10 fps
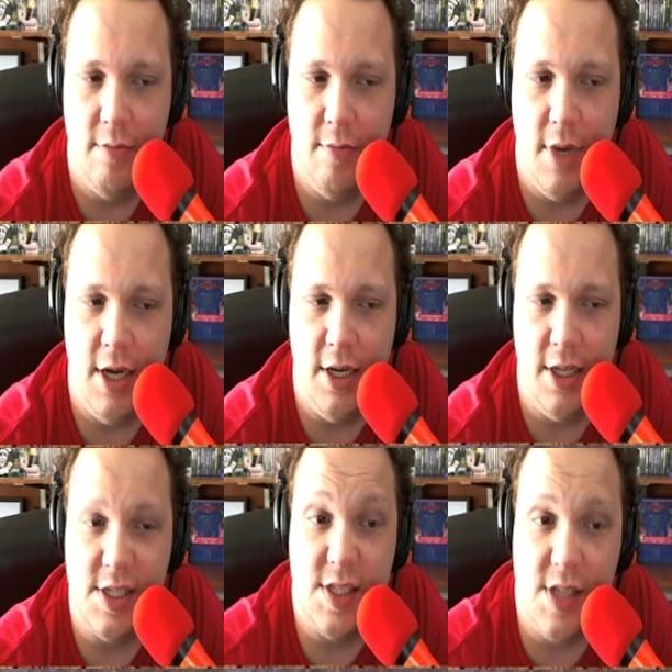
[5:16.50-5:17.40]
and
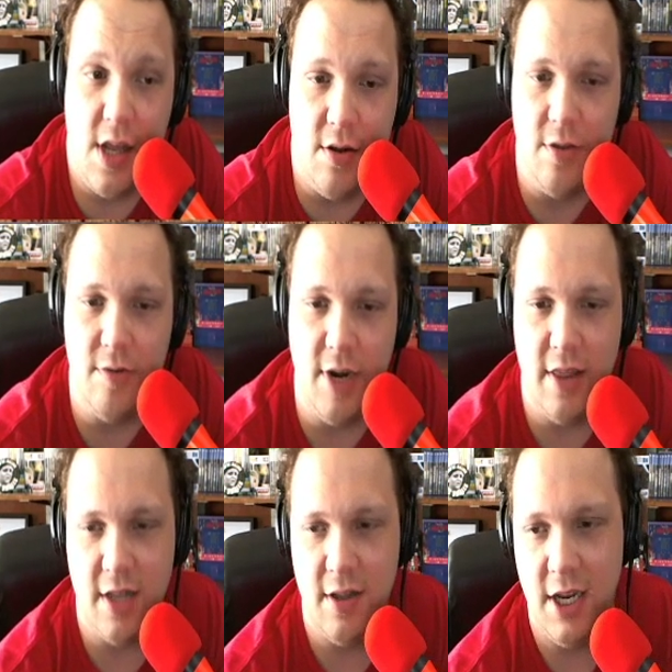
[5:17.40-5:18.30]
it's subtle, right?
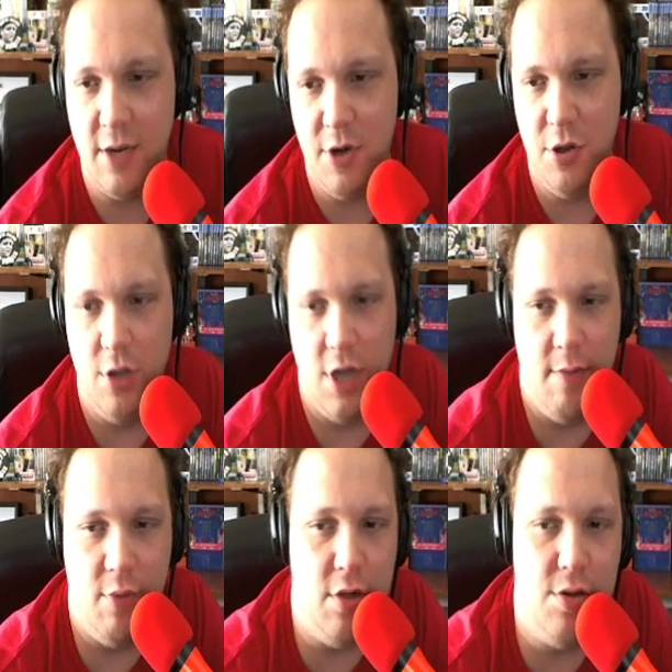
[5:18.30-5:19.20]
Then like when you look
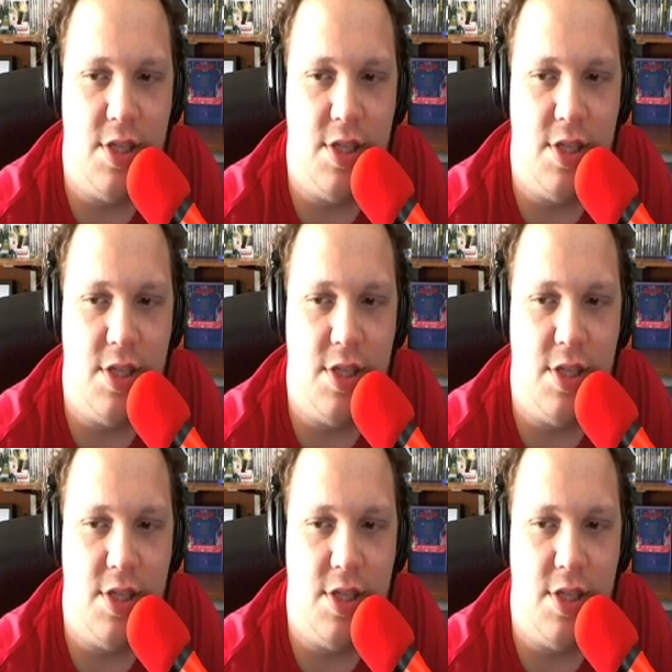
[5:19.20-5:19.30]
up close